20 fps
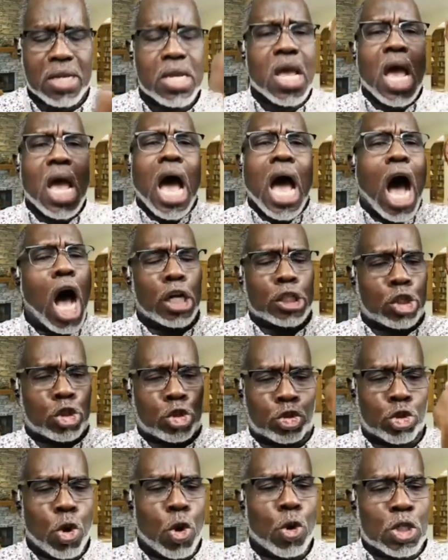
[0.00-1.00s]
A
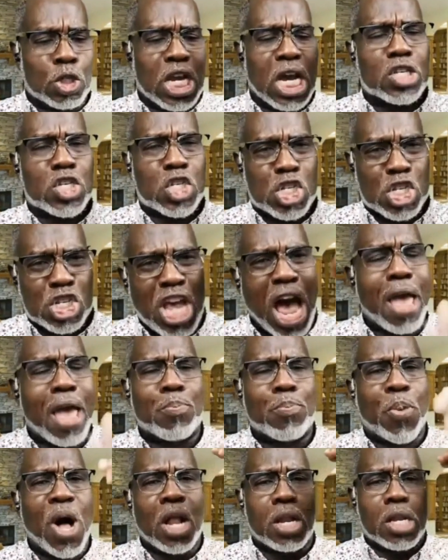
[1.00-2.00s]
true
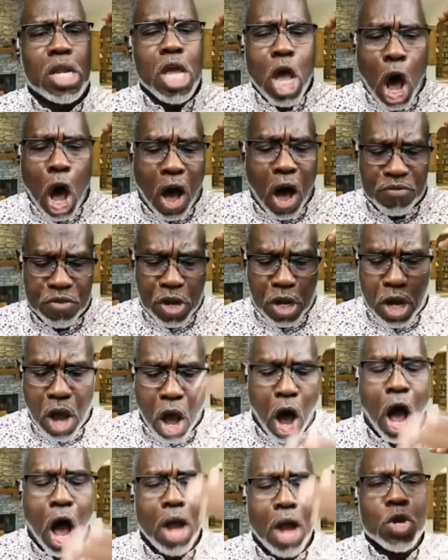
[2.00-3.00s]
disciple of God
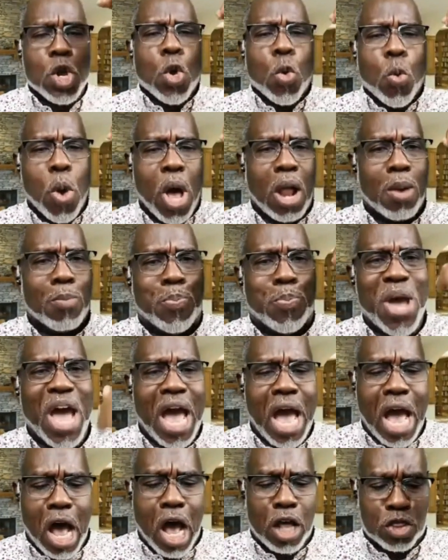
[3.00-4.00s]
will
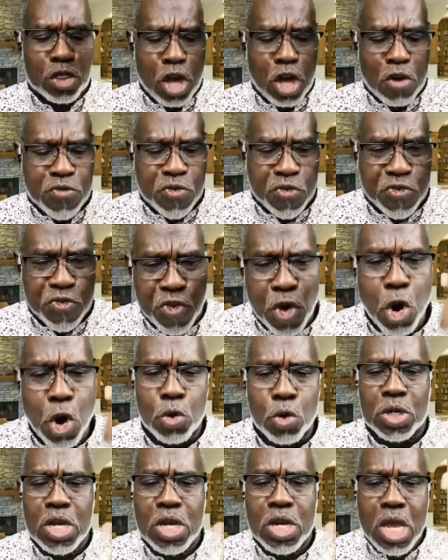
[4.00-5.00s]
bear the fruit,
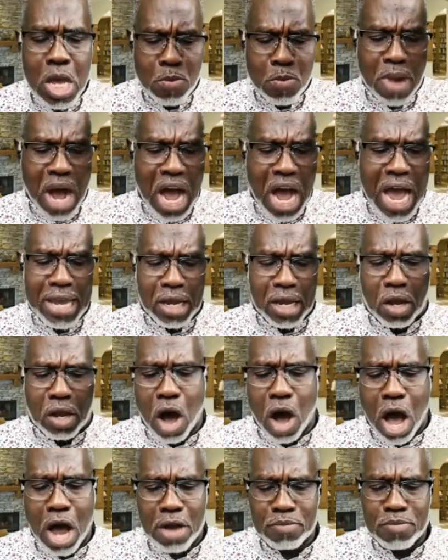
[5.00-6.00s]
my
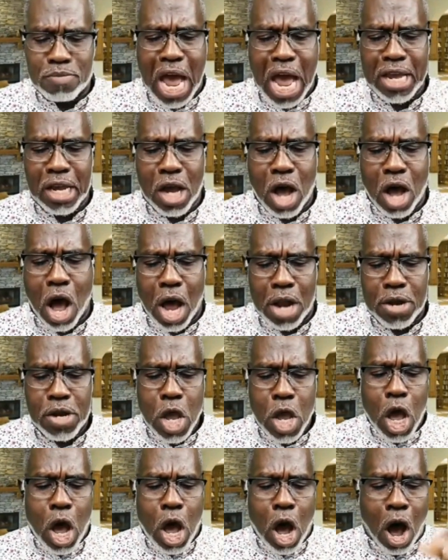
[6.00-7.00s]
God,
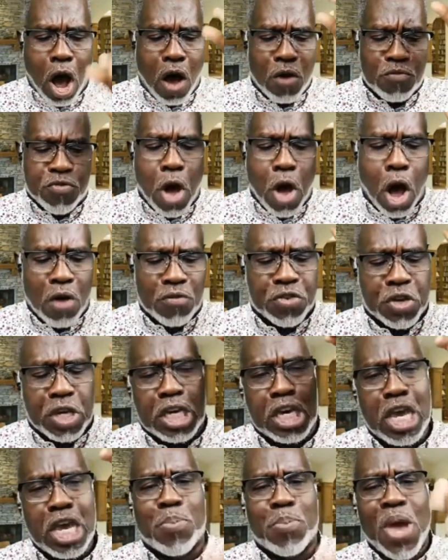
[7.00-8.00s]
of
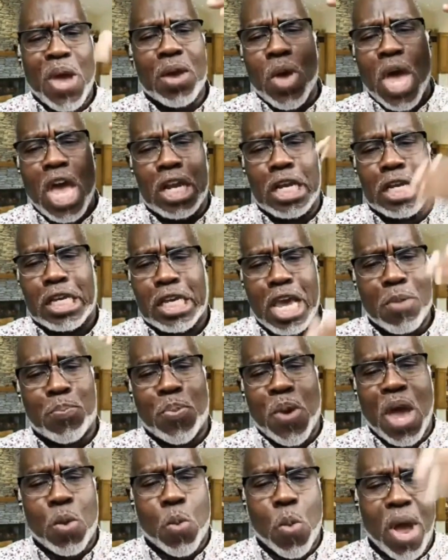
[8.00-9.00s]
keeping
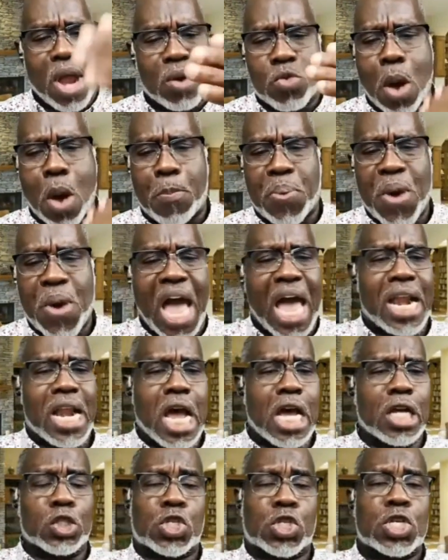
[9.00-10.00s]
with repentance.